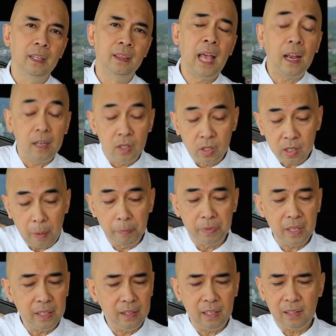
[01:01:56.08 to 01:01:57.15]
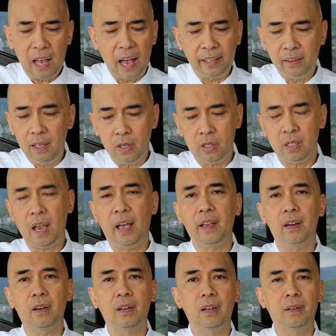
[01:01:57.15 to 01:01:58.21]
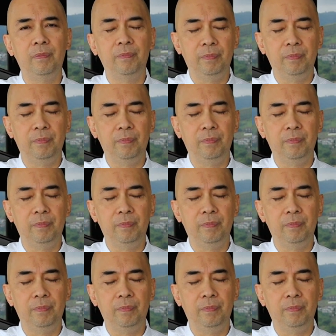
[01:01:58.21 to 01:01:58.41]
That is something that I desire.